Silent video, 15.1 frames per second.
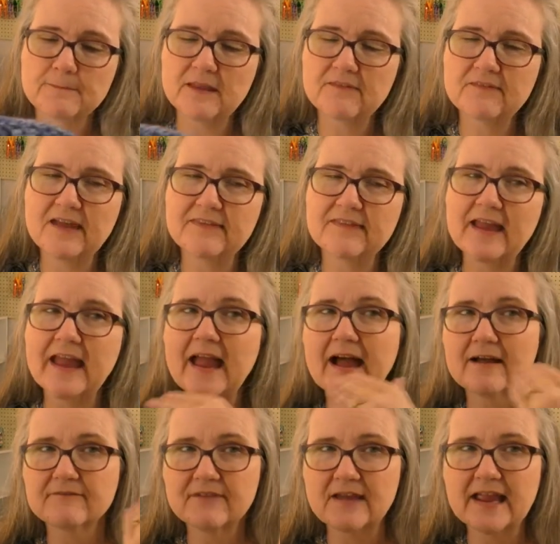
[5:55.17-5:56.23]
And then they
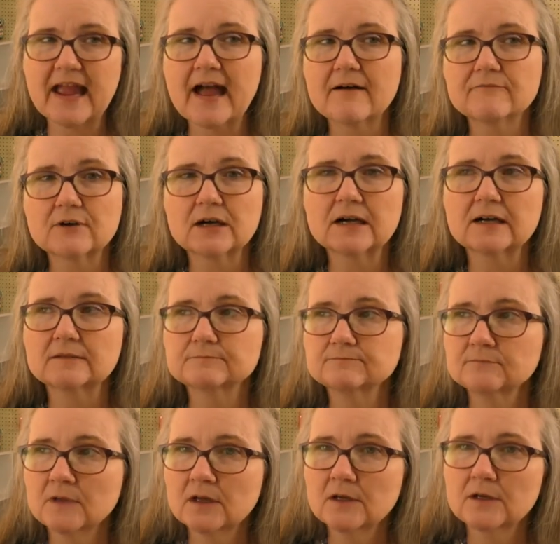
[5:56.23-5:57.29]
have they have um,
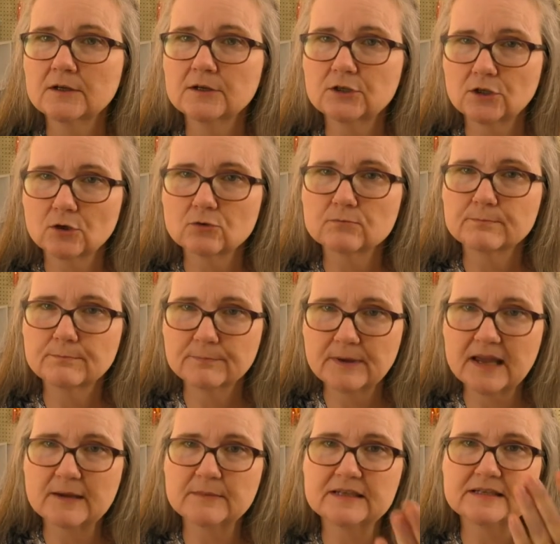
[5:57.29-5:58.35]
you know
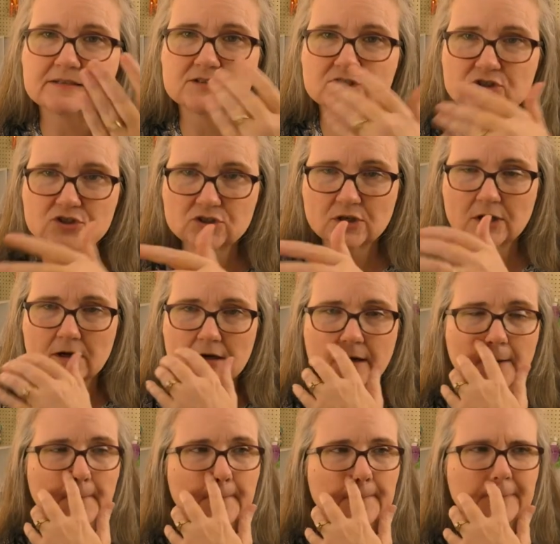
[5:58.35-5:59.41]
babies,
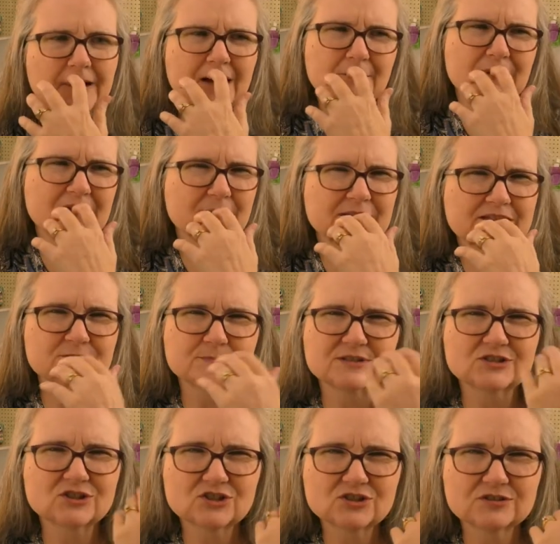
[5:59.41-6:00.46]
uh, not babies,
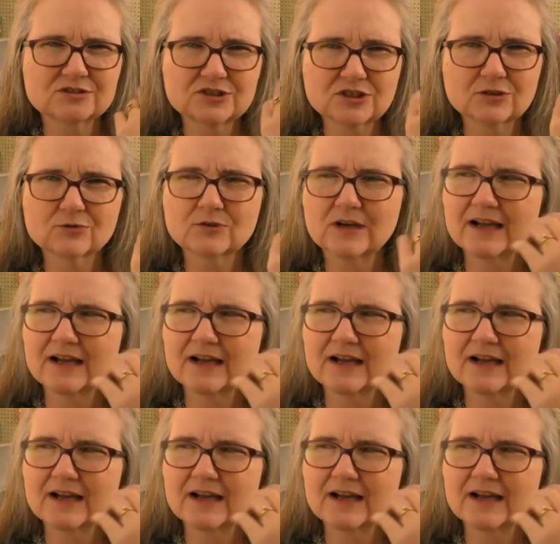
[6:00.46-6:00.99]
but ch children.